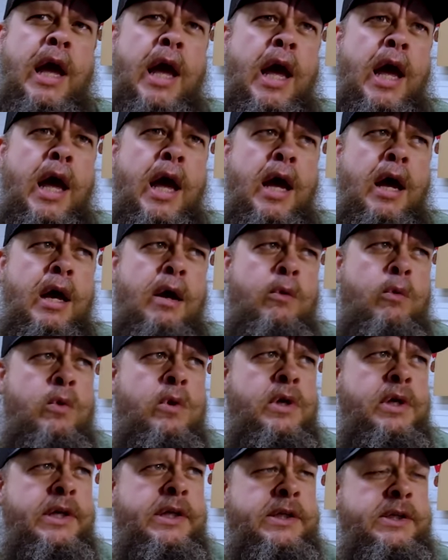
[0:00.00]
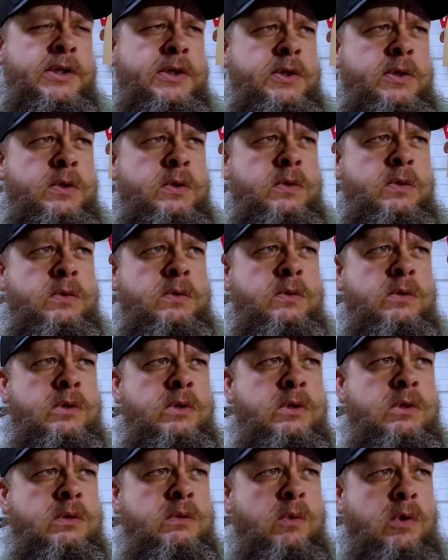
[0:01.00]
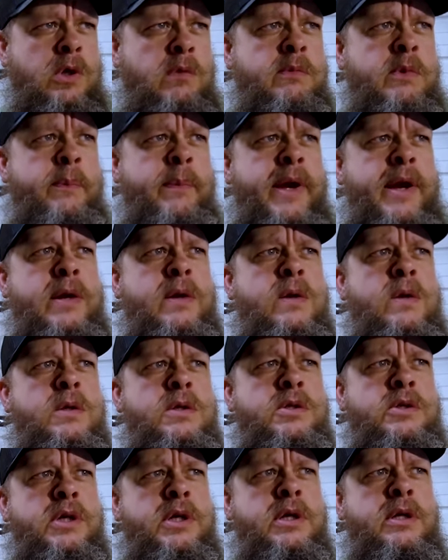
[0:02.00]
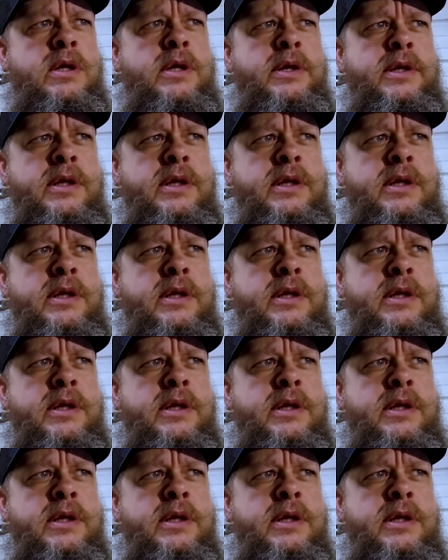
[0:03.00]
I wanted to work on my backyard trail,